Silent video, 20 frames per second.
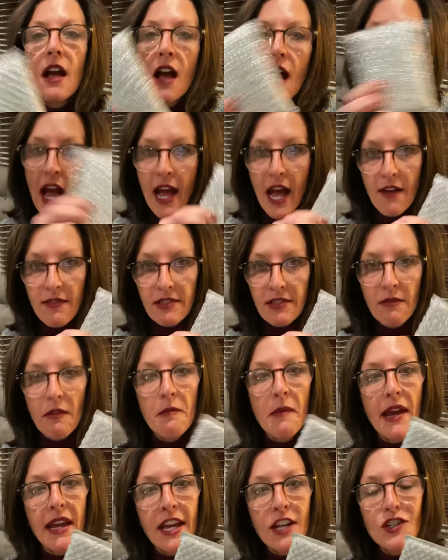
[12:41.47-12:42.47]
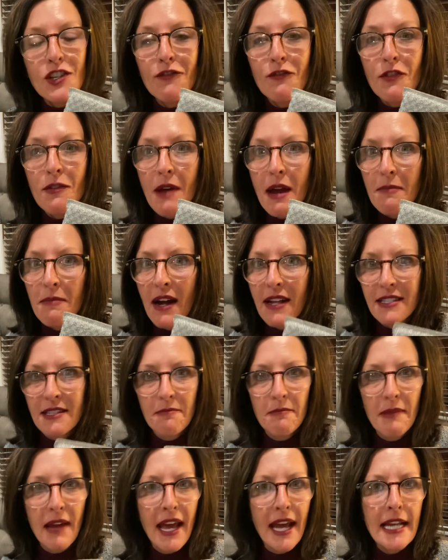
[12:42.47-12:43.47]
I have some in my kitchen for my pots and
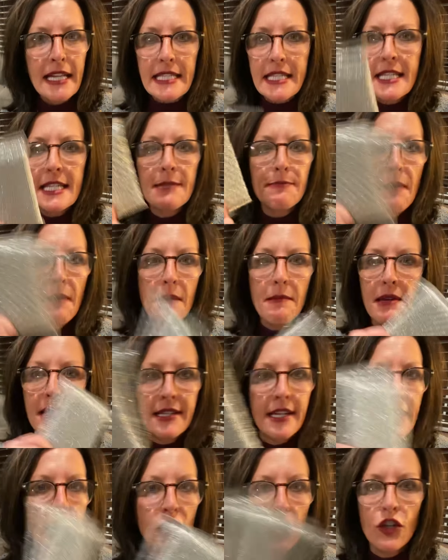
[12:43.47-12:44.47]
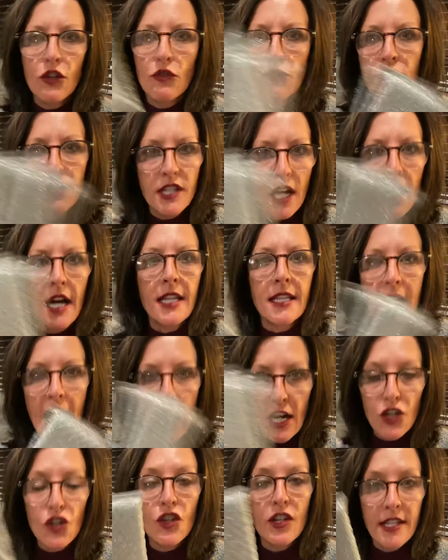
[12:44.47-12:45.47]
pans. This baby is getting used a
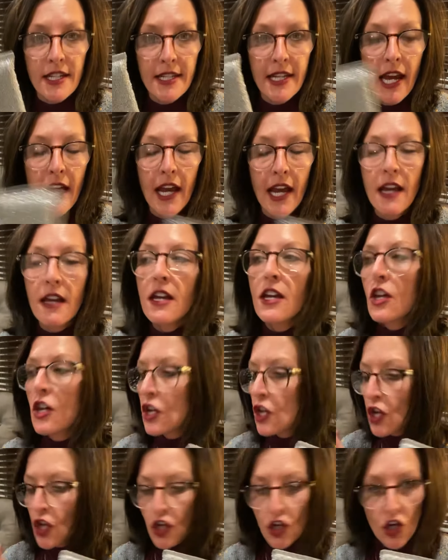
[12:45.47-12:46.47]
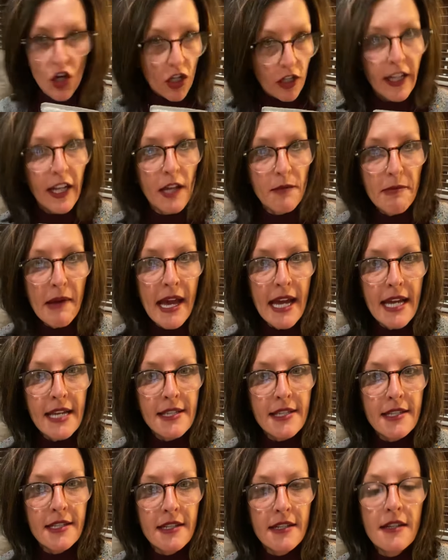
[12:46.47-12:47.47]
lot during the day. Your cleaning
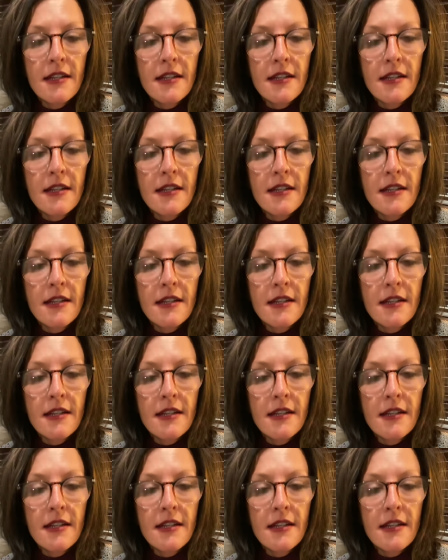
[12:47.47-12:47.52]
paste,